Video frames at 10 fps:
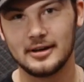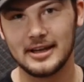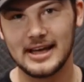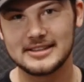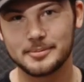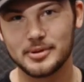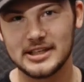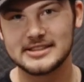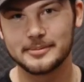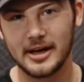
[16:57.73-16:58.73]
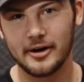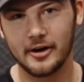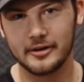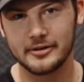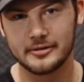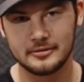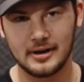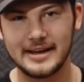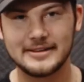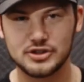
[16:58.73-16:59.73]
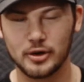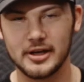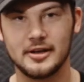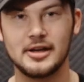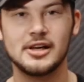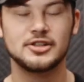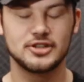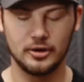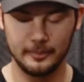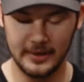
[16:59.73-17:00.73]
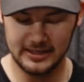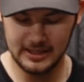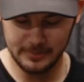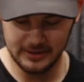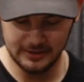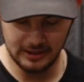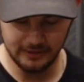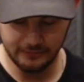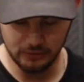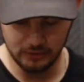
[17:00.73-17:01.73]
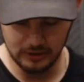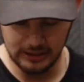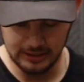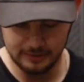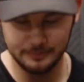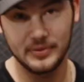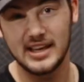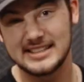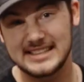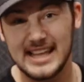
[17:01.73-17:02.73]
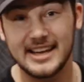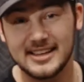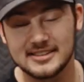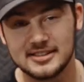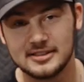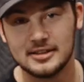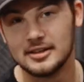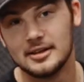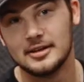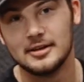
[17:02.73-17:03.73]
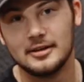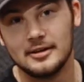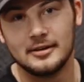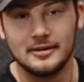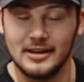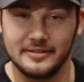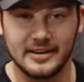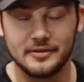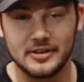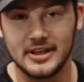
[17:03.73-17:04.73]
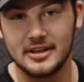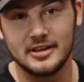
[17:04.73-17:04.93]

it has a place in my heart. I enjoy it. So I keep it in there for uh, aesthetics. And if I ever need